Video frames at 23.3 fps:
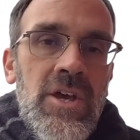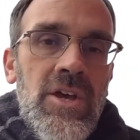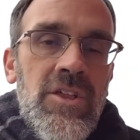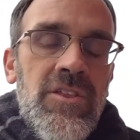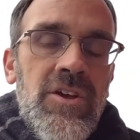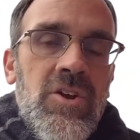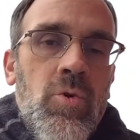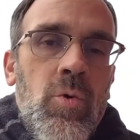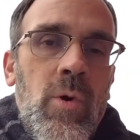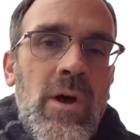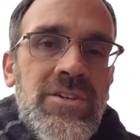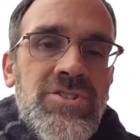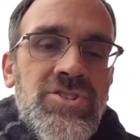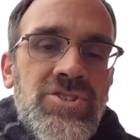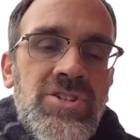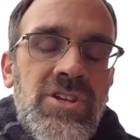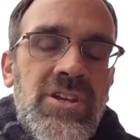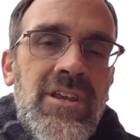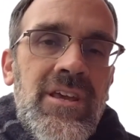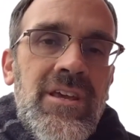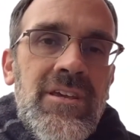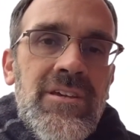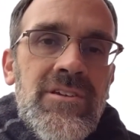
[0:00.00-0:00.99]
The
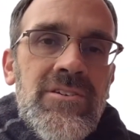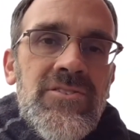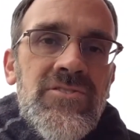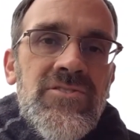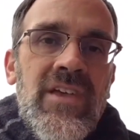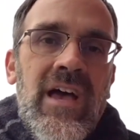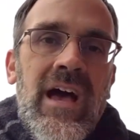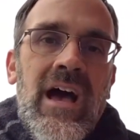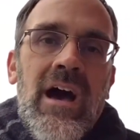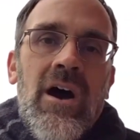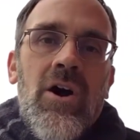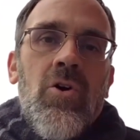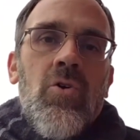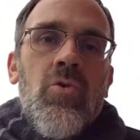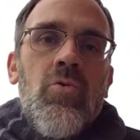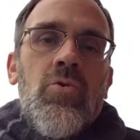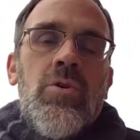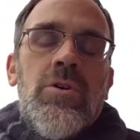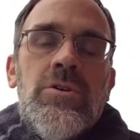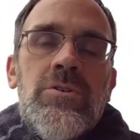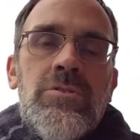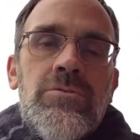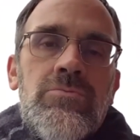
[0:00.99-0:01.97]
question is, how
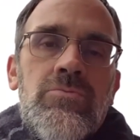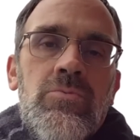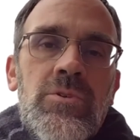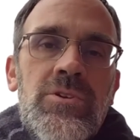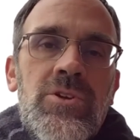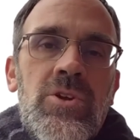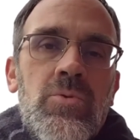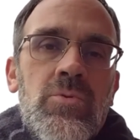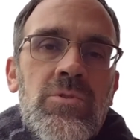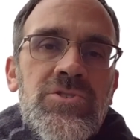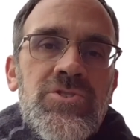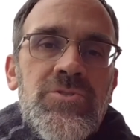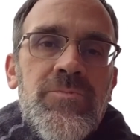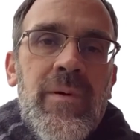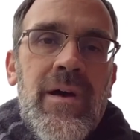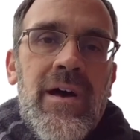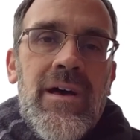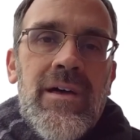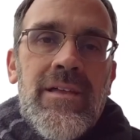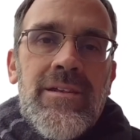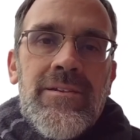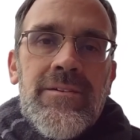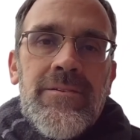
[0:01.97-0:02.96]
will you
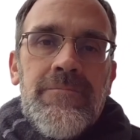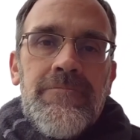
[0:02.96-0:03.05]
respond?